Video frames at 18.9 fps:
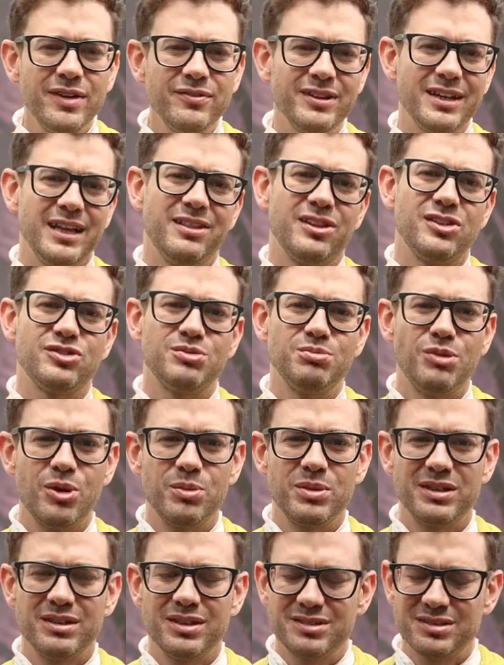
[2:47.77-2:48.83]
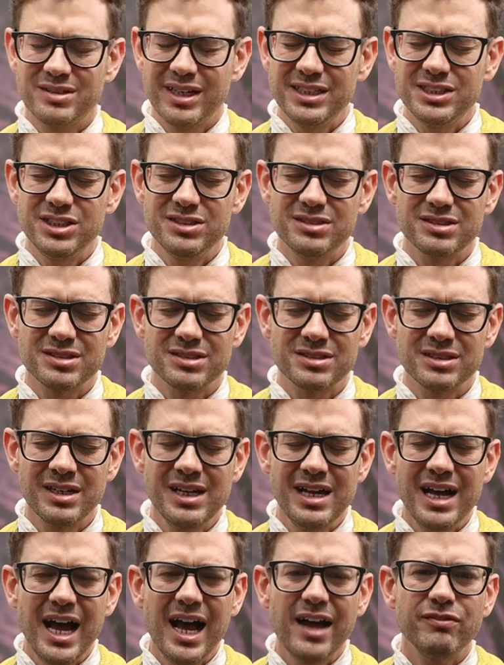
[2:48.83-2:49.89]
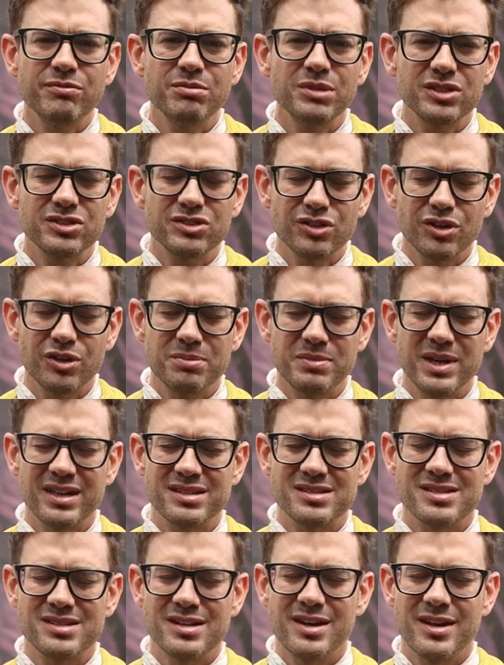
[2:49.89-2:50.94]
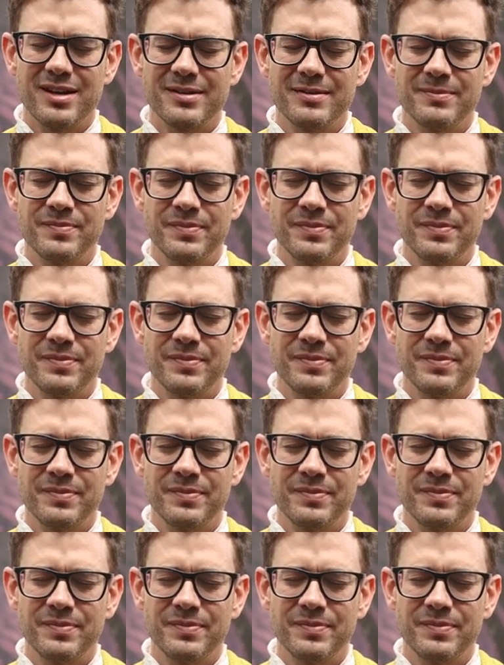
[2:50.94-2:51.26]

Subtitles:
even at this moment, and say, Jesus, have mercy on me, a sinner.